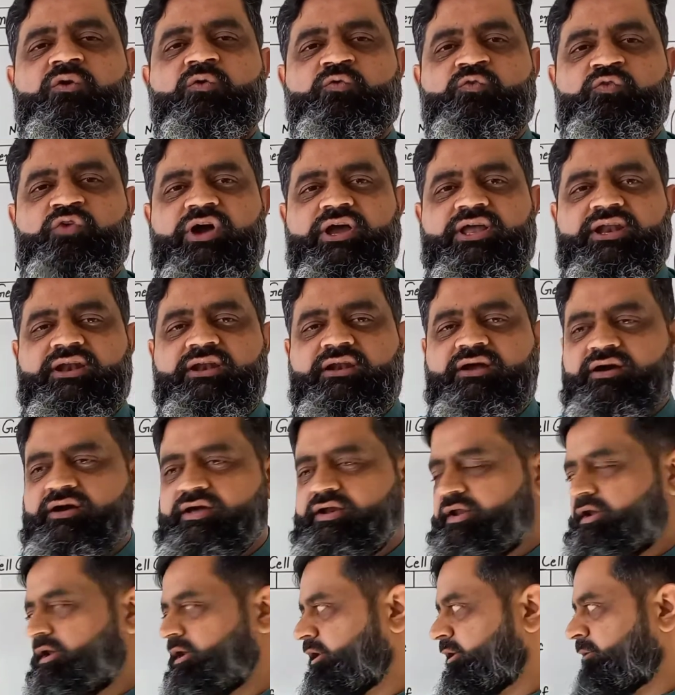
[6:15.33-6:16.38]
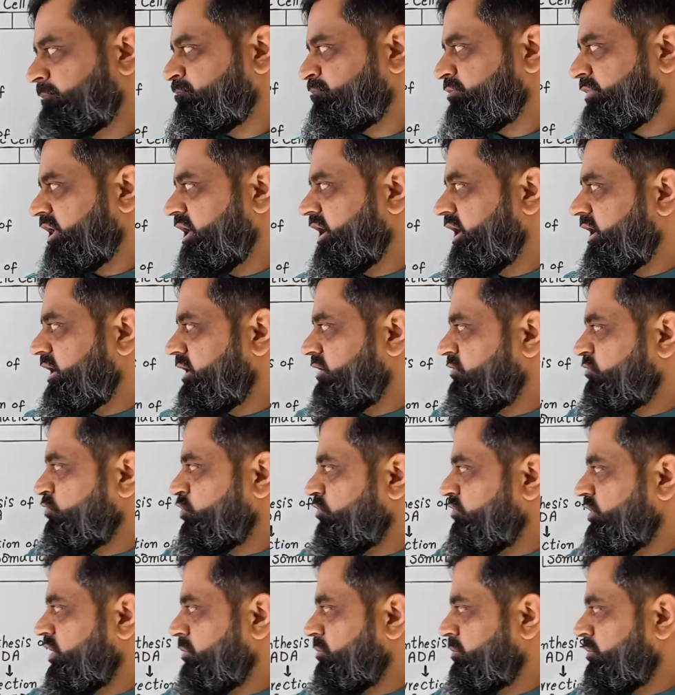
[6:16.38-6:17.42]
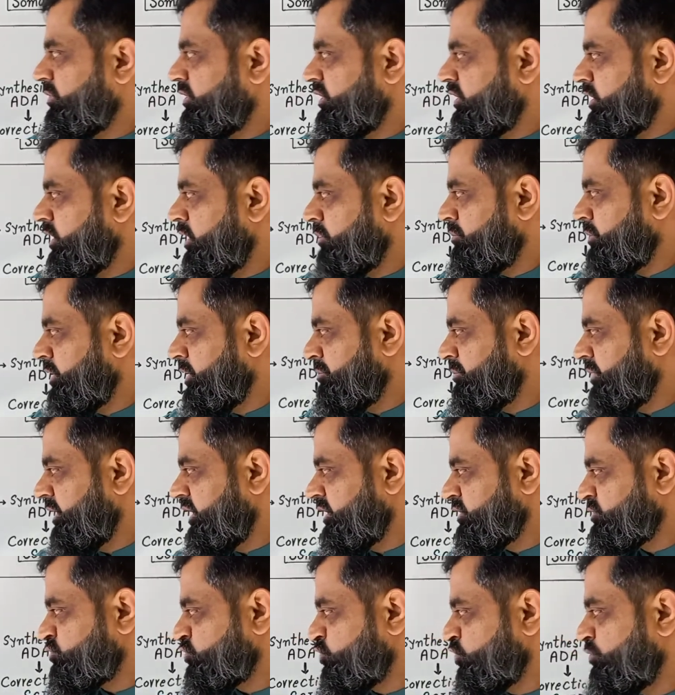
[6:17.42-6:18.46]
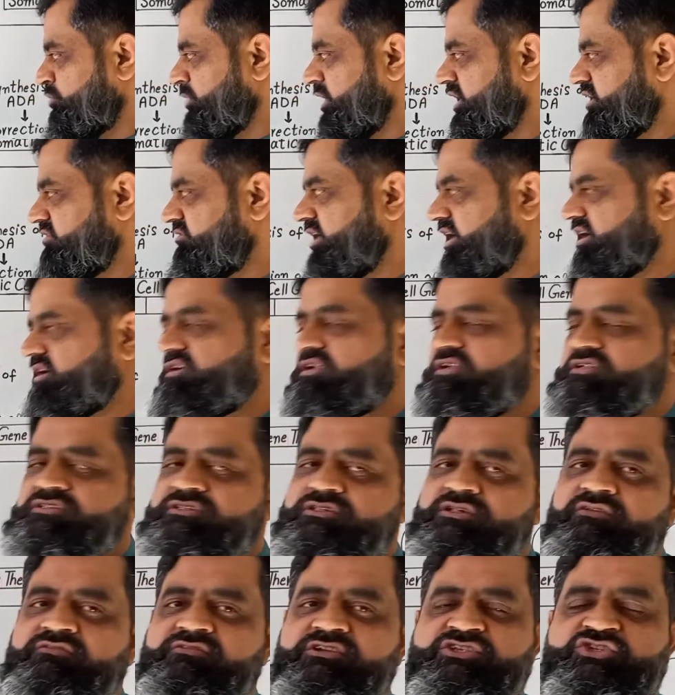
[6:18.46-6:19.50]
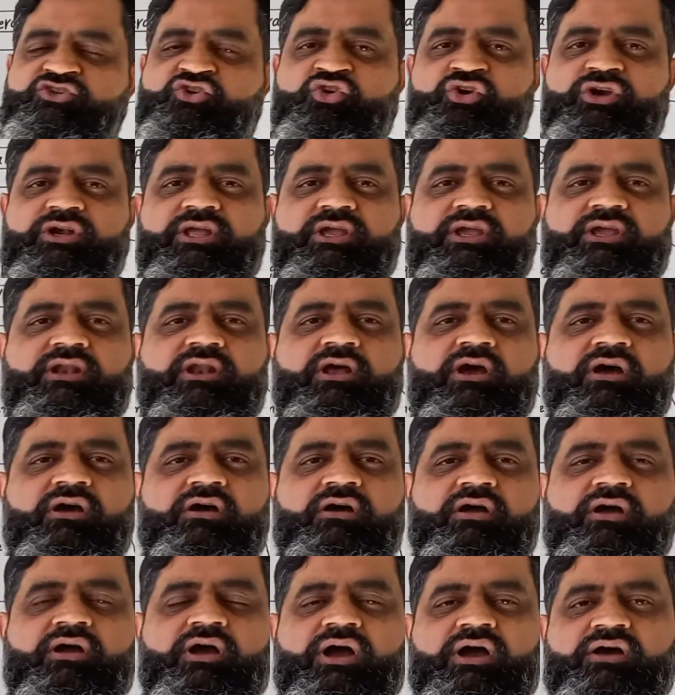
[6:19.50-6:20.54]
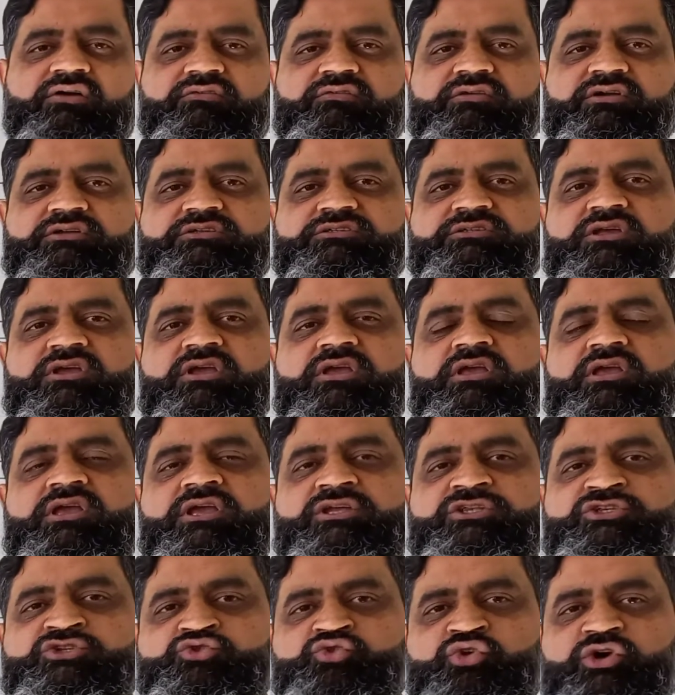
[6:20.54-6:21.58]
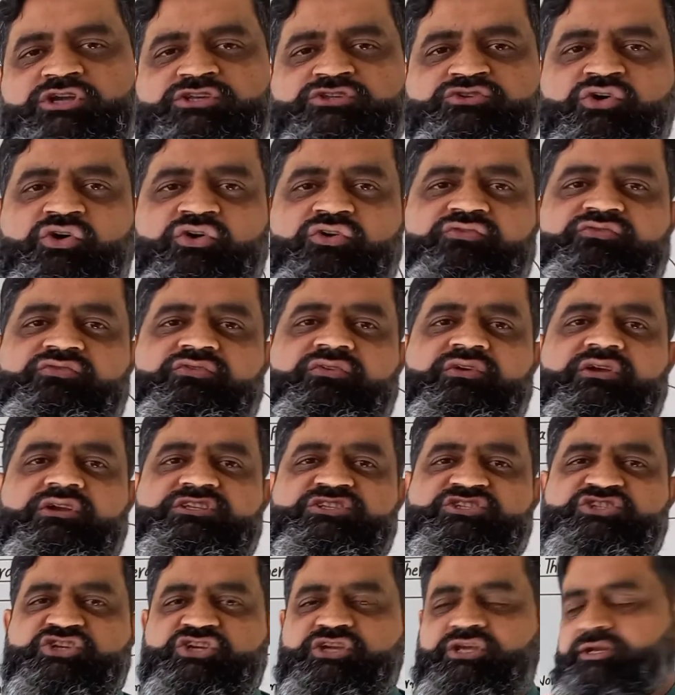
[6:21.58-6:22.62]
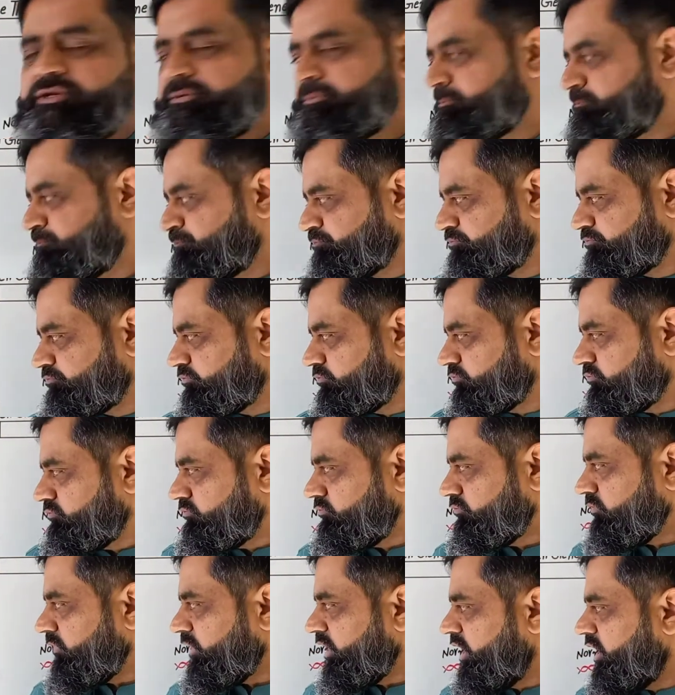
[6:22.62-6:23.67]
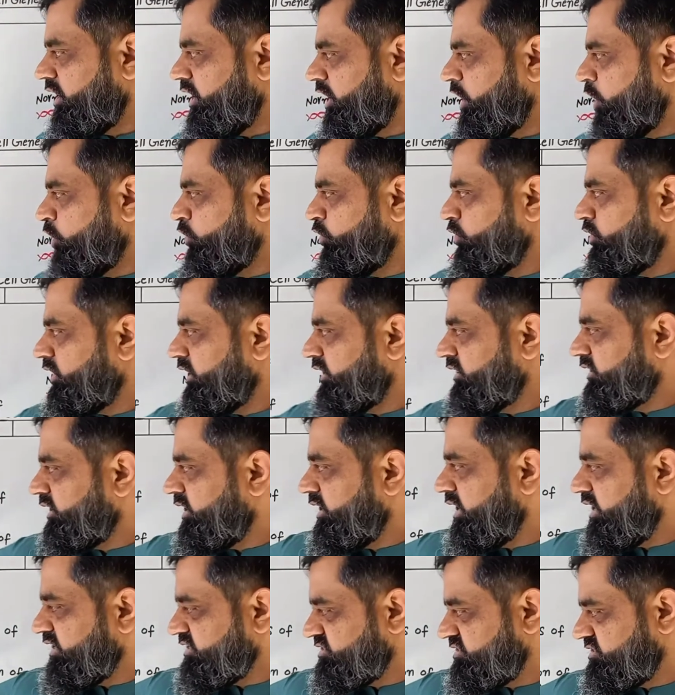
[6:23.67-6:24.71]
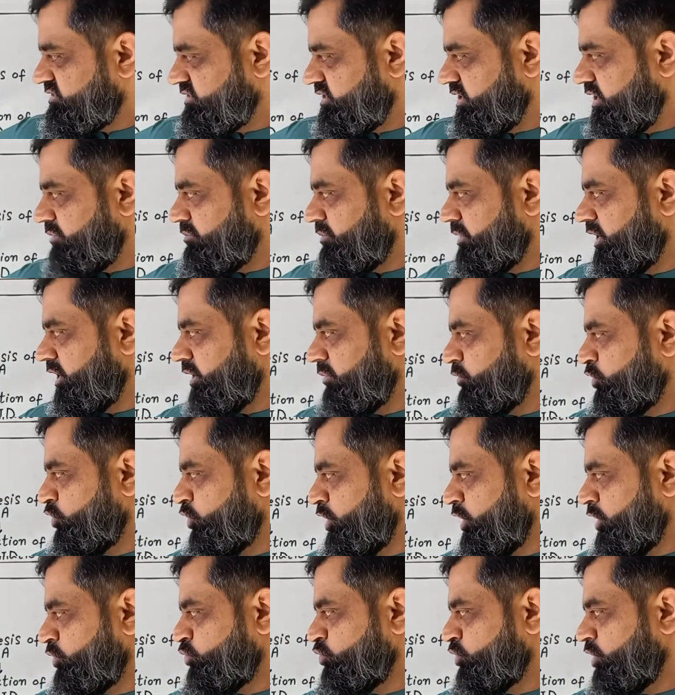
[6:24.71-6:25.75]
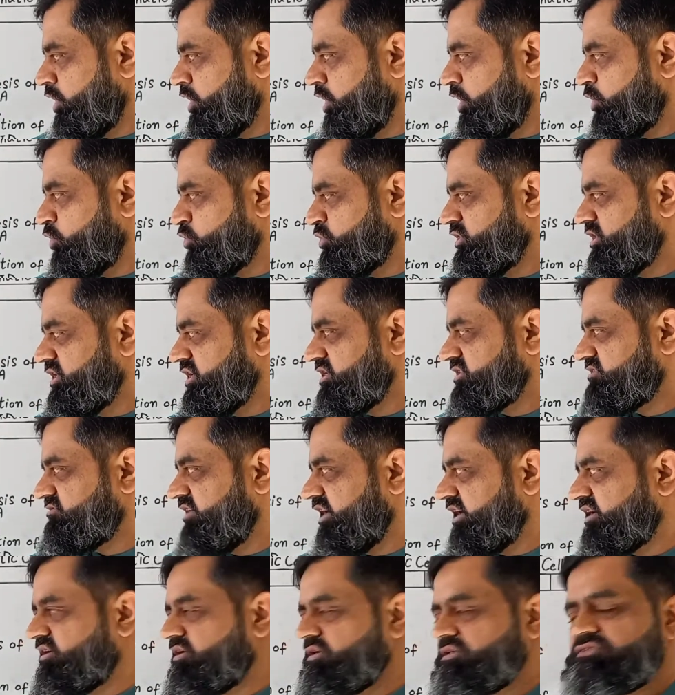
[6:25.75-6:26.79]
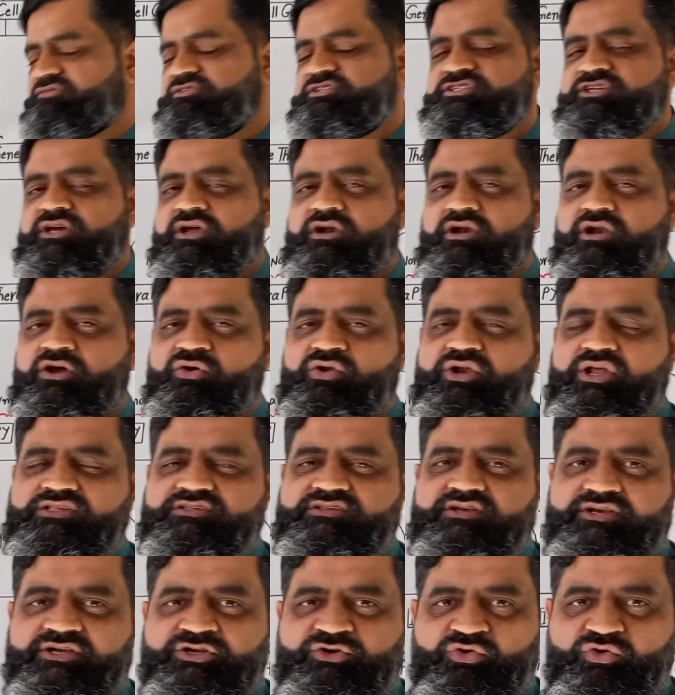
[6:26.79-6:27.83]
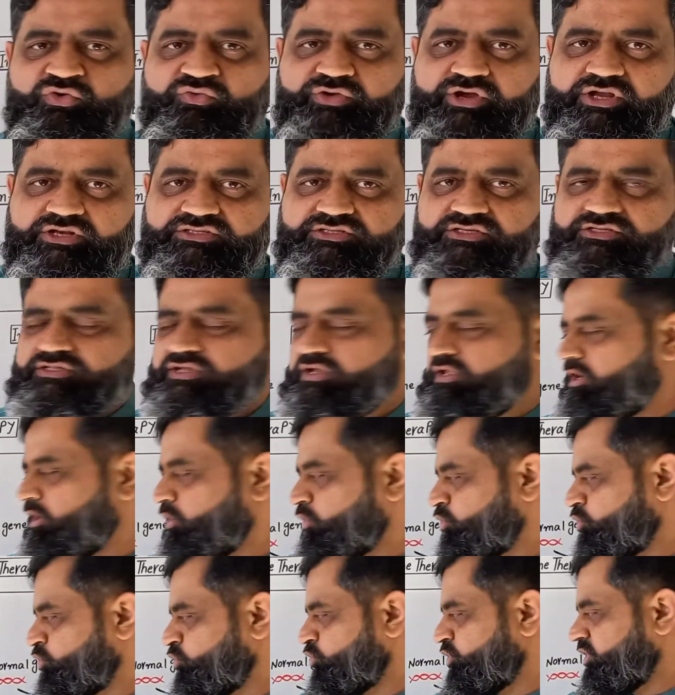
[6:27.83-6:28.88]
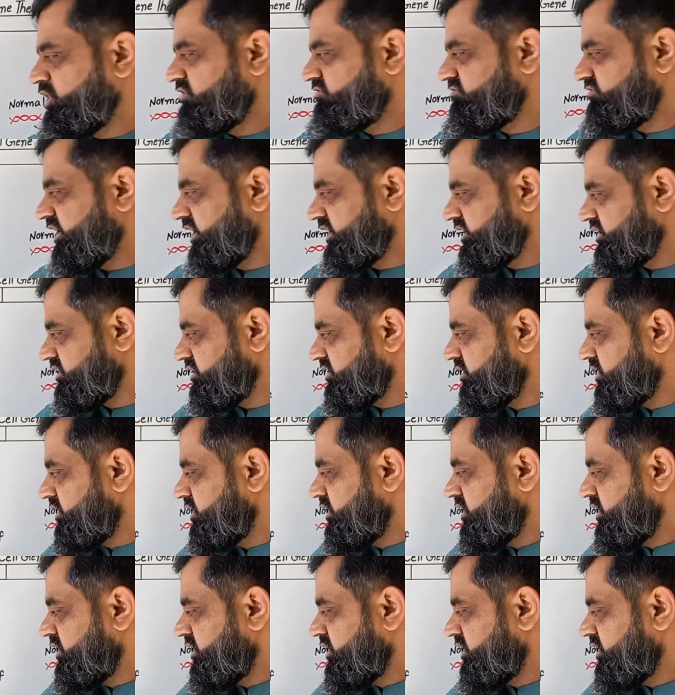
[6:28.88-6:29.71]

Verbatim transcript: viral RNA. And we will uh, prepare so many vectors which contain our choice of gene. Now in the next step, I am going to allow these vectors which are known as retroviruses allowed to infect